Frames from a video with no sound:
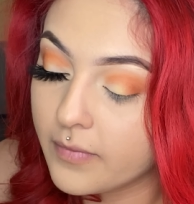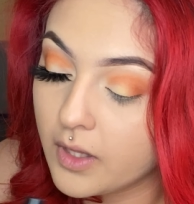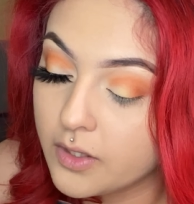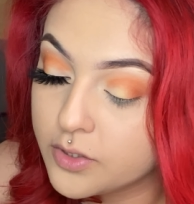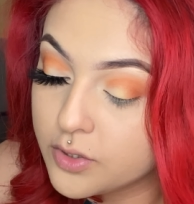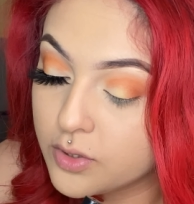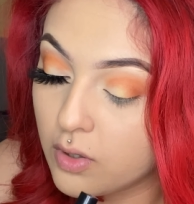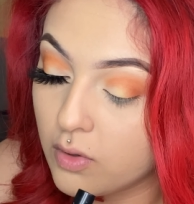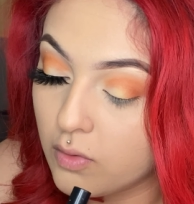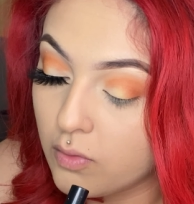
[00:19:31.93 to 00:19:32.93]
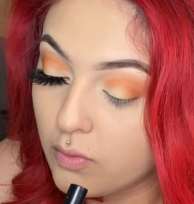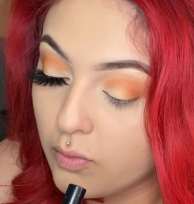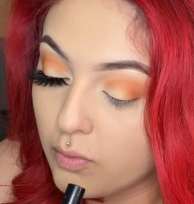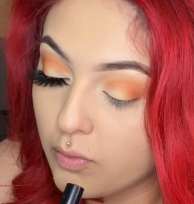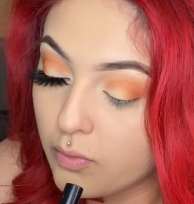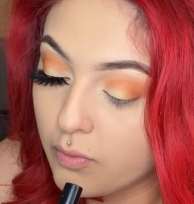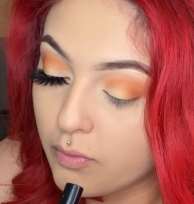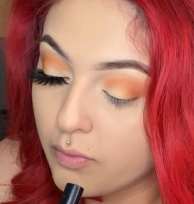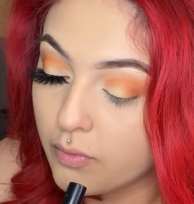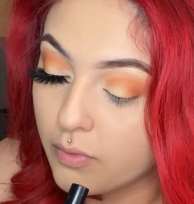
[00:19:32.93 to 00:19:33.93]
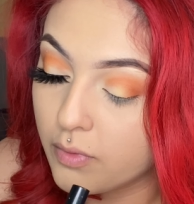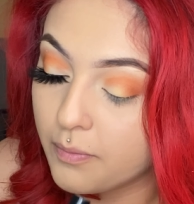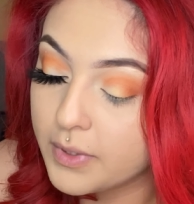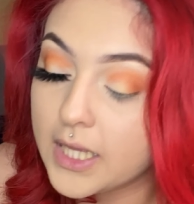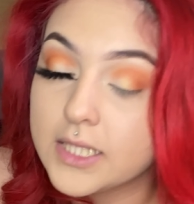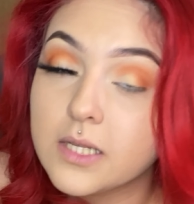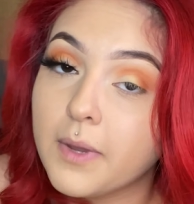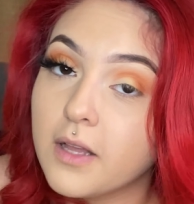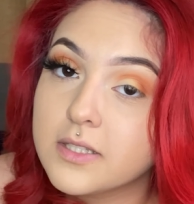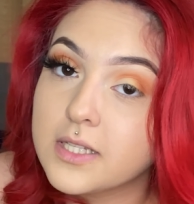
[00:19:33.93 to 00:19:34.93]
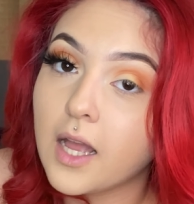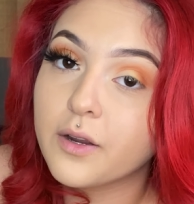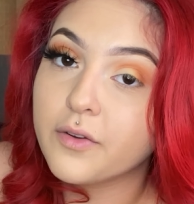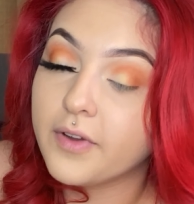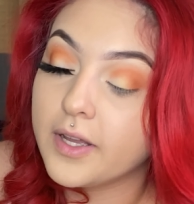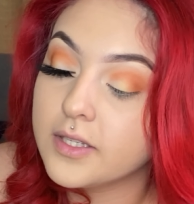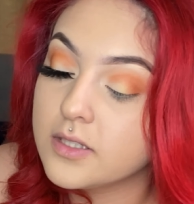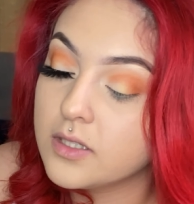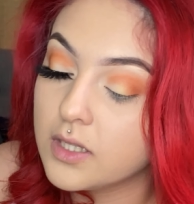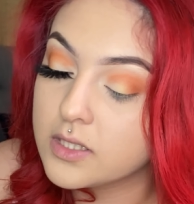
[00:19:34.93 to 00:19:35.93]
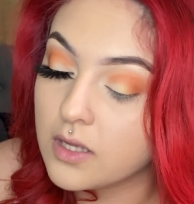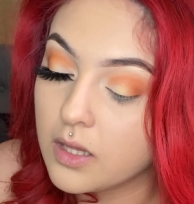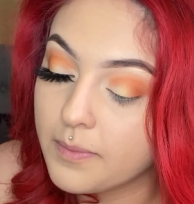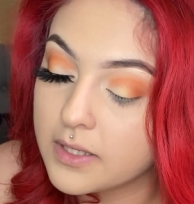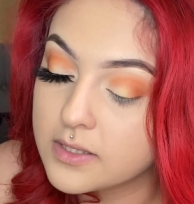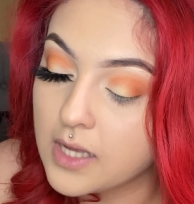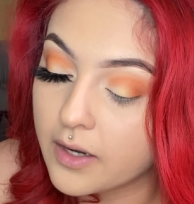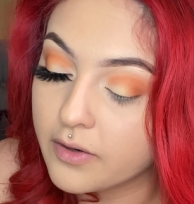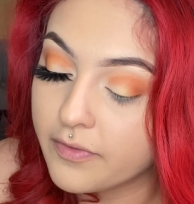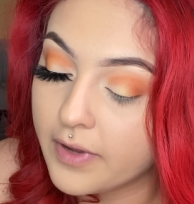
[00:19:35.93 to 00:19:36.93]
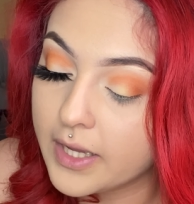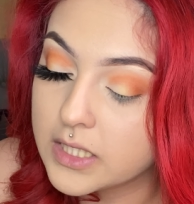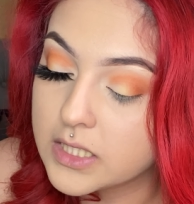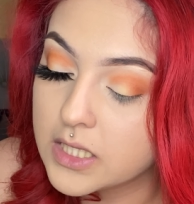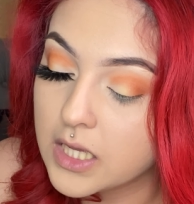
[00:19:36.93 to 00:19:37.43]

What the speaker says: So that's about sacrifice, it's all about sacrifice.